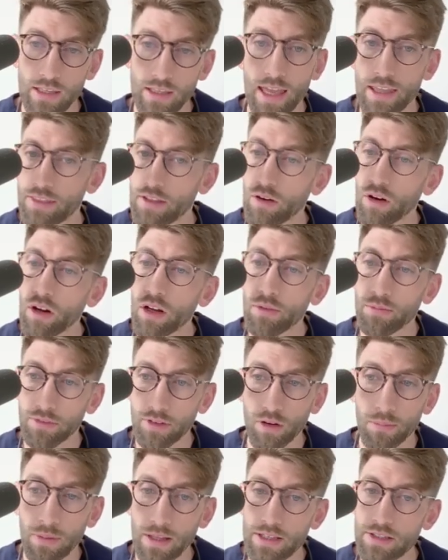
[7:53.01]
there are
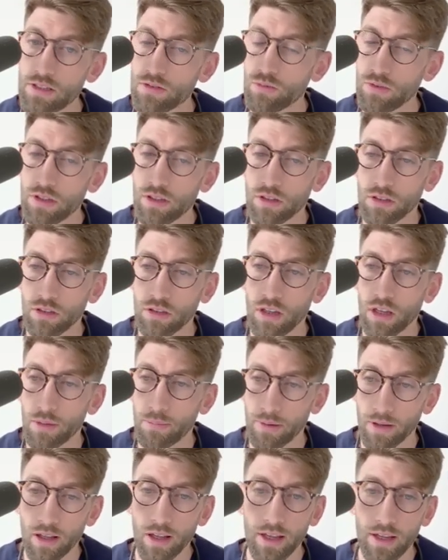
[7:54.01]
places we can
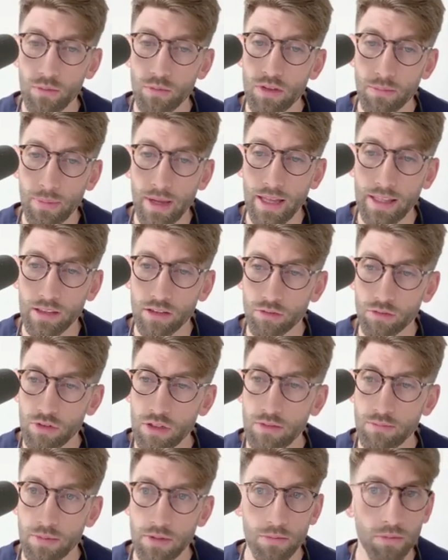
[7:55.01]
apply with a band three and
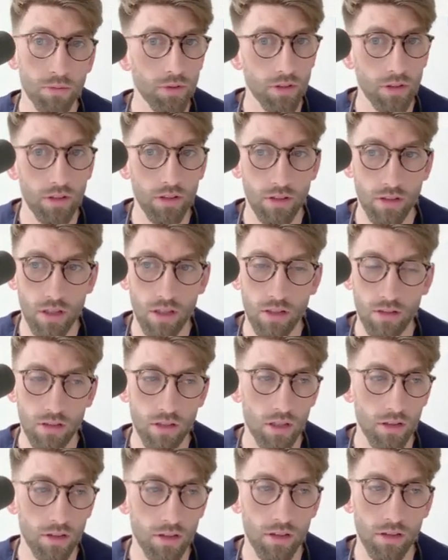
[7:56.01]
people that
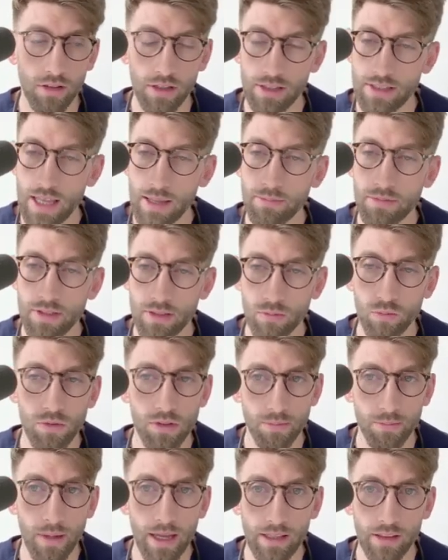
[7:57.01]
are accepted with
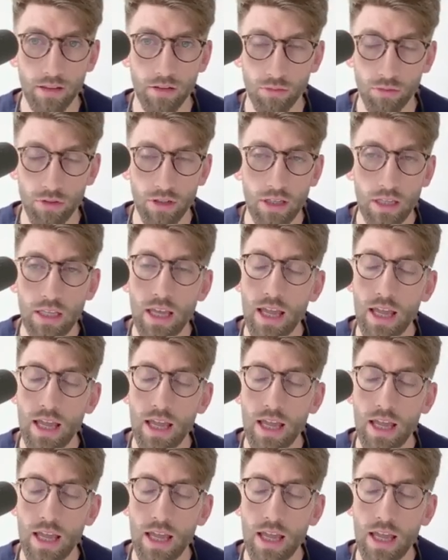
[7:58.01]
band three.